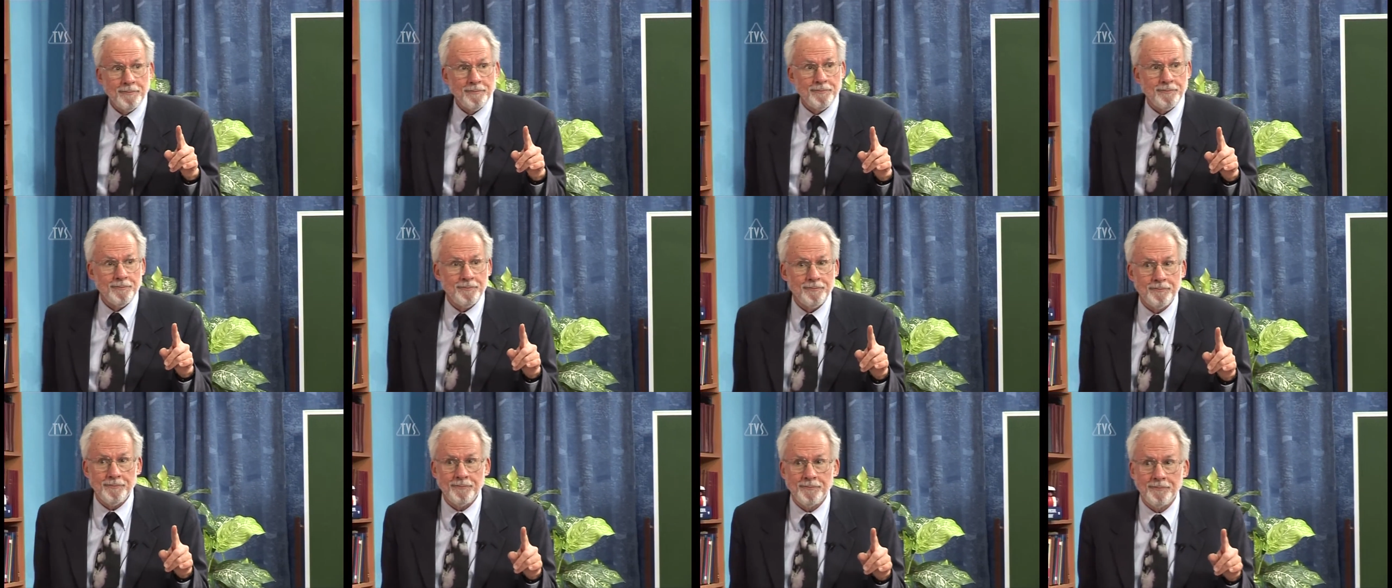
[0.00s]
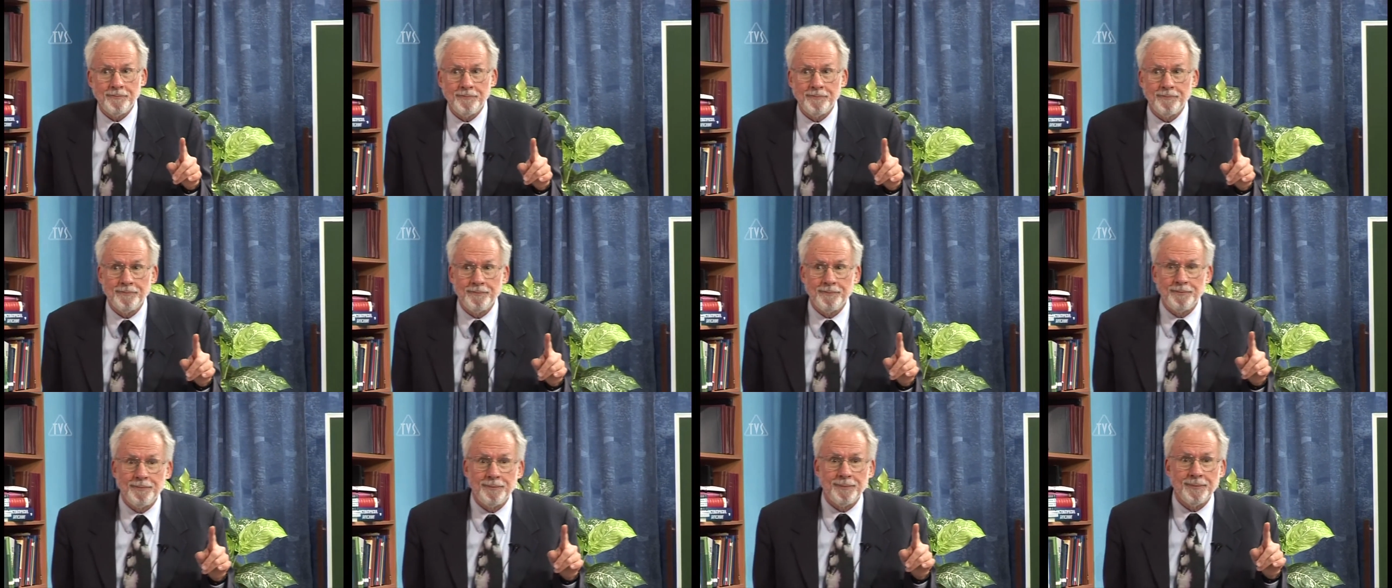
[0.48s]

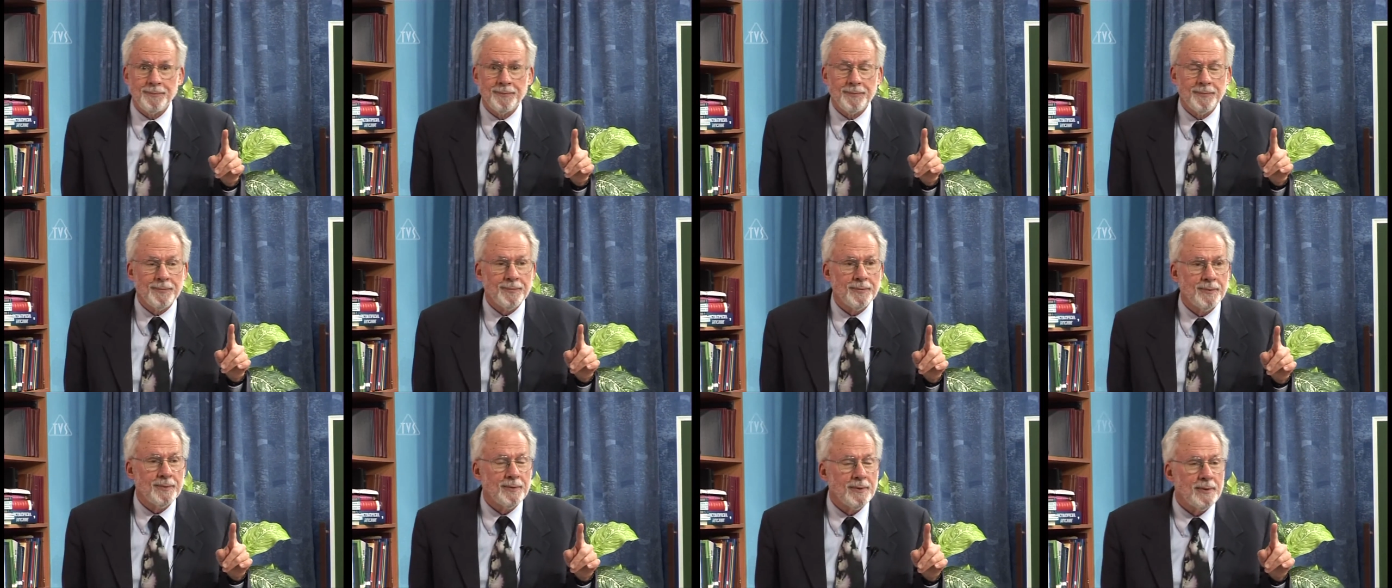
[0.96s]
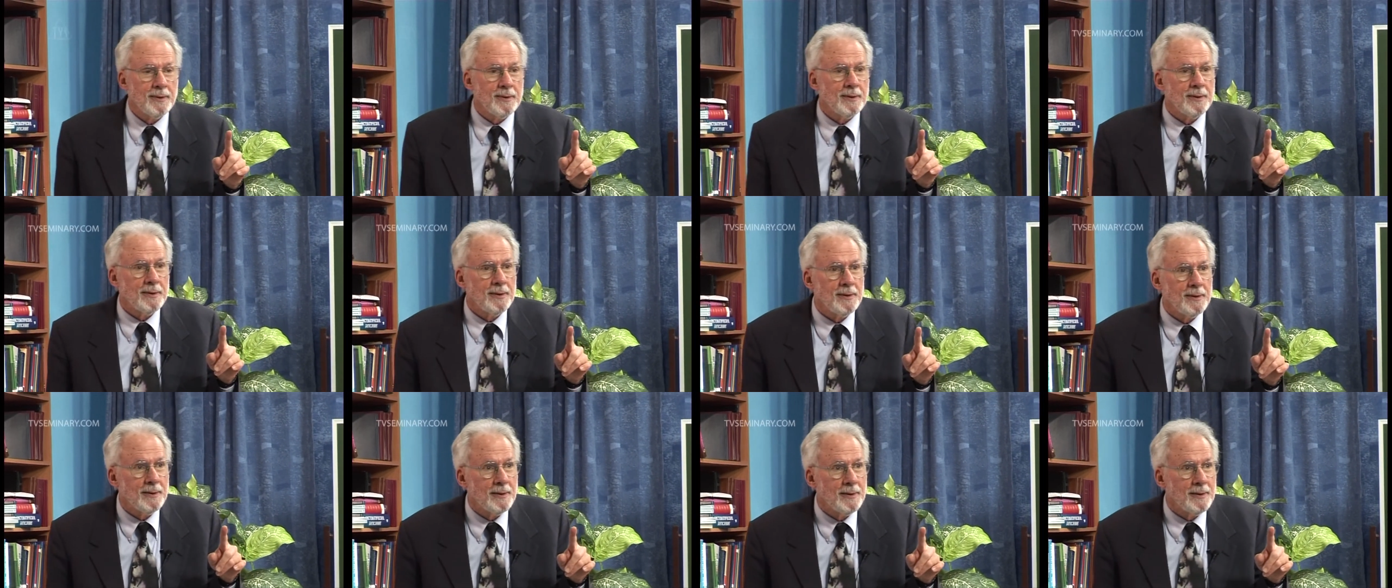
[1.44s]

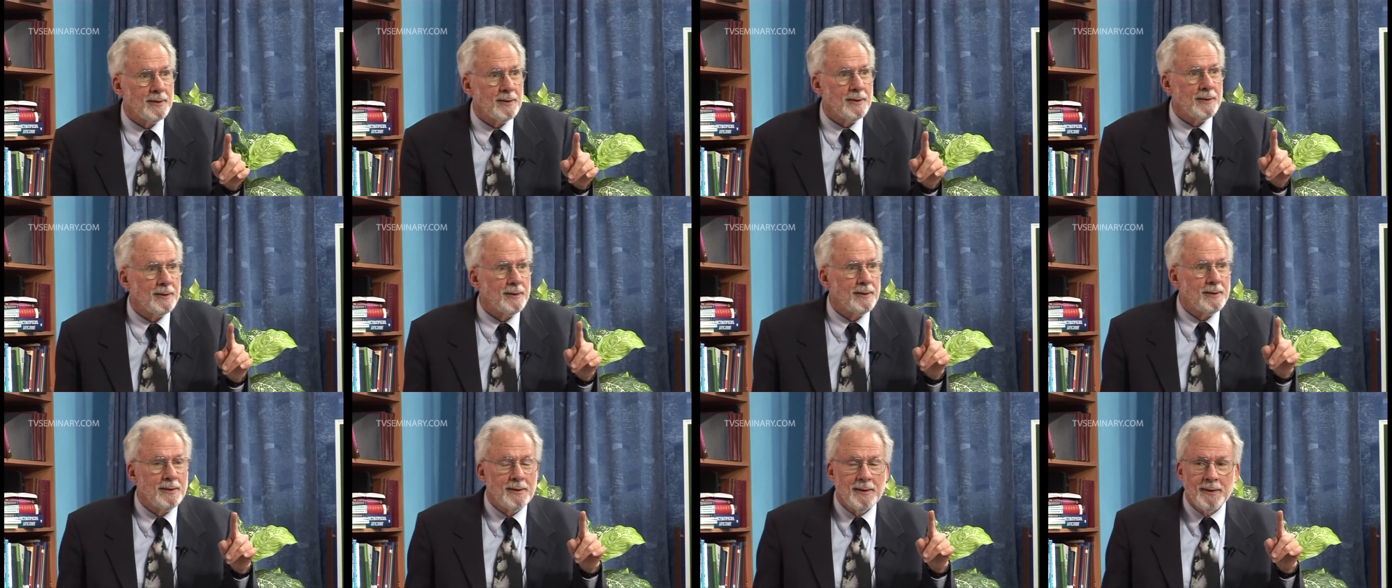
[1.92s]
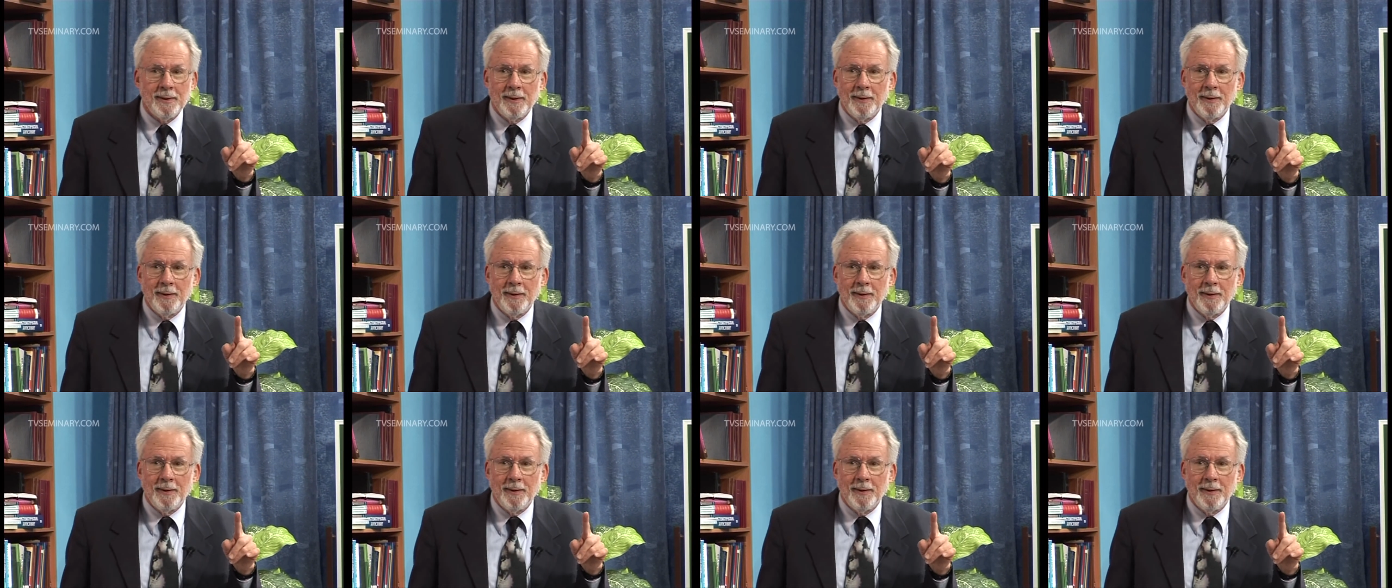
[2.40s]
[no speech]